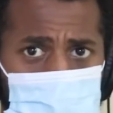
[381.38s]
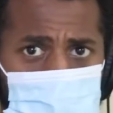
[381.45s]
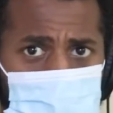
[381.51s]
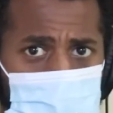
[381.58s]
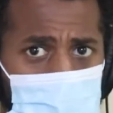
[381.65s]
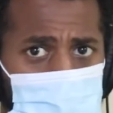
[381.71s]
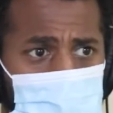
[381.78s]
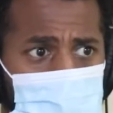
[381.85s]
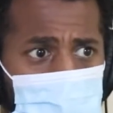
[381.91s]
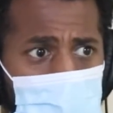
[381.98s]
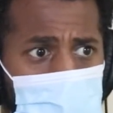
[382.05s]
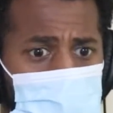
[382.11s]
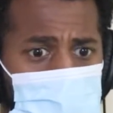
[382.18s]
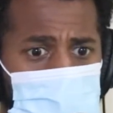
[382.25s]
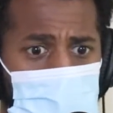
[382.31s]
that just came to
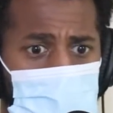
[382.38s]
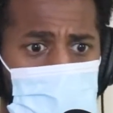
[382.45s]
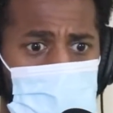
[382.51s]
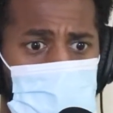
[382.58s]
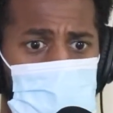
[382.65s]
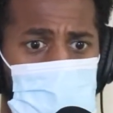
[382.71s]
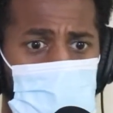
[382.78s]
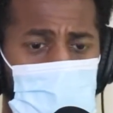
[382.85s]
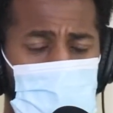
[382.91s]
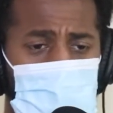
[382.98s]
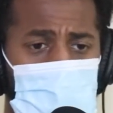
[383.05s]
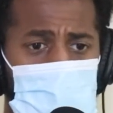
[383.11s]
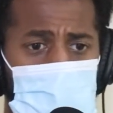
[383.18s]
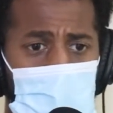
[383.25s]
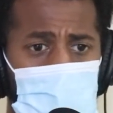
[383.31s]
mind is that you're going to be
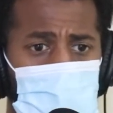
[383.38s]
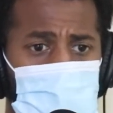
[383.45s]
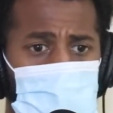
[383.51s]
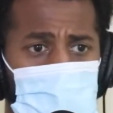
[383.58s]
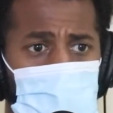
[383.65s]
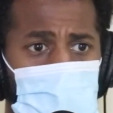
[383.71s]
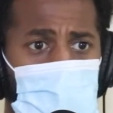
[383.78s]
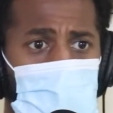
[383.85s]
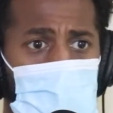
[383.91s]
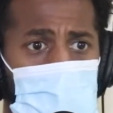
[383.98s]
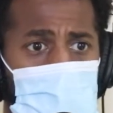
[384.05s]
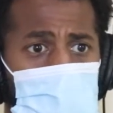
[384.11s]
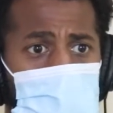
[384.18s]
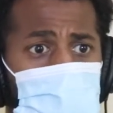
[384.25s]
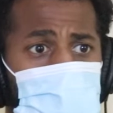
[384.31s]
accountable for,
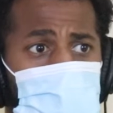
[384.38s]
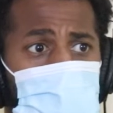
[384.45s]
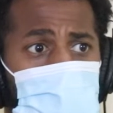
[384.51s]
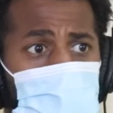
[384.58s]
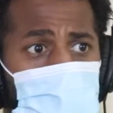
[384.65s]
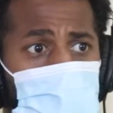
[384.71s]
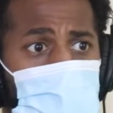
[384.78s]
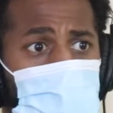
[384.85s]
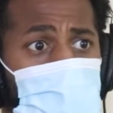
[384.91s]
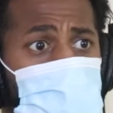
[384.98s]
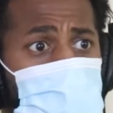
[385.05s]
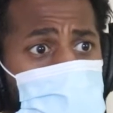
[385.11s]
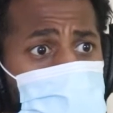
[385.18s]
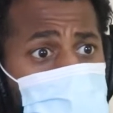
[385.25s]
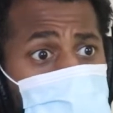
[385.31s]
hey, what
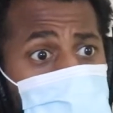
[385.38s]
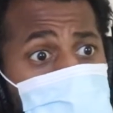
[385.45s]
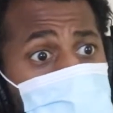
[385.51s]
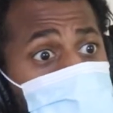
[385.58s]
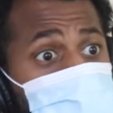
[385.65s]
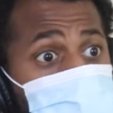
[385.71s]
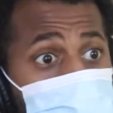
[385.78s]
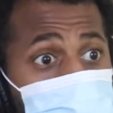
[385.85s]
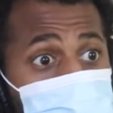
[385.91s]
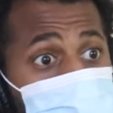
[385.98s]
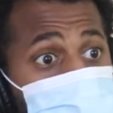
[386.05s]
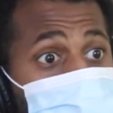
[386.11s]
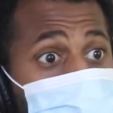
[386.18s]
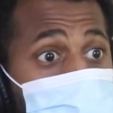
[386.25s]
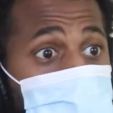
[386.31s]
did you do with these people's
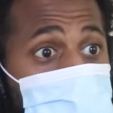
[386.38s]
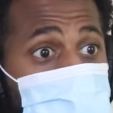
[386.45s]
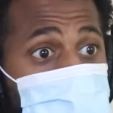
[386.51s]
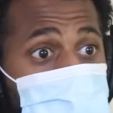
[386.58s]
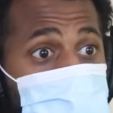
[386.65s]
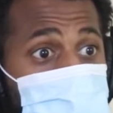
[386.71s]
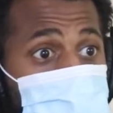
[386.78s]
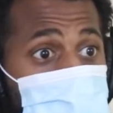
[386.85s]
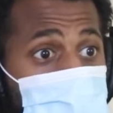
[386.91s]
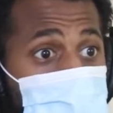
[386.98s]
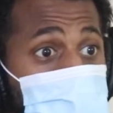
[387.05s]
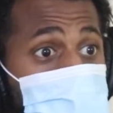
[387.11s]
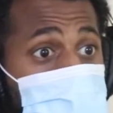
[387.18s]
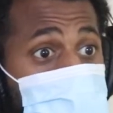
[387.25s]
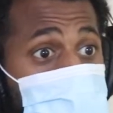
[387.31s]
time?
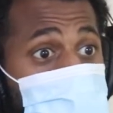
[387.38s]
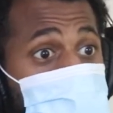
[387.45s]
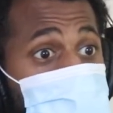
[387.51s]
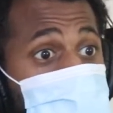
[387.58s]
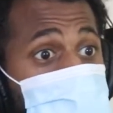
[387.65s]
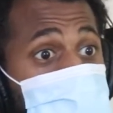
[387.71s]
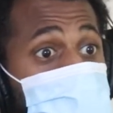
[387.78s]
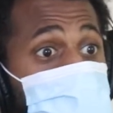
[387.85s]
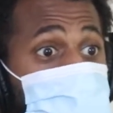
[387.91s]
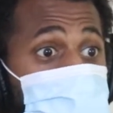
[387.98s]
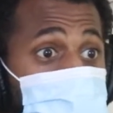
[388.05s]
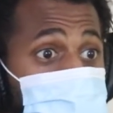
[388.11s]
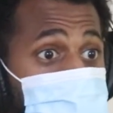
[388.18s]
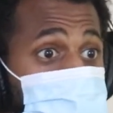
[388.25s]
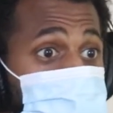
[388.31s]
What did you do with these
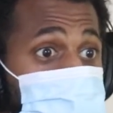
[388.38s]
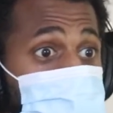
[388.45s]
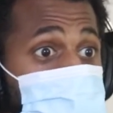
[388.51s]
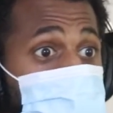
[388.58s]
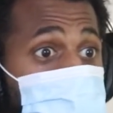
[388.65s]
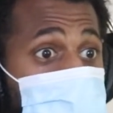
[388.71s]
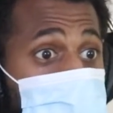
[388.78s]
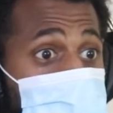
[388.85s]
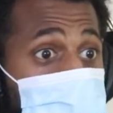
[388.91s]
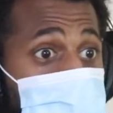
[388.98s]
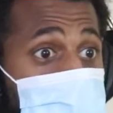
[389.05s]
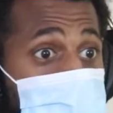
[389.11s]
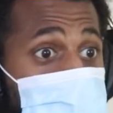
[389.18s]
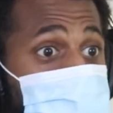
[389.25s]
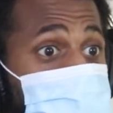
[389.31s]
people's youth that they
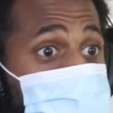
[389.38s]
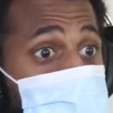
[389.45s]
had in those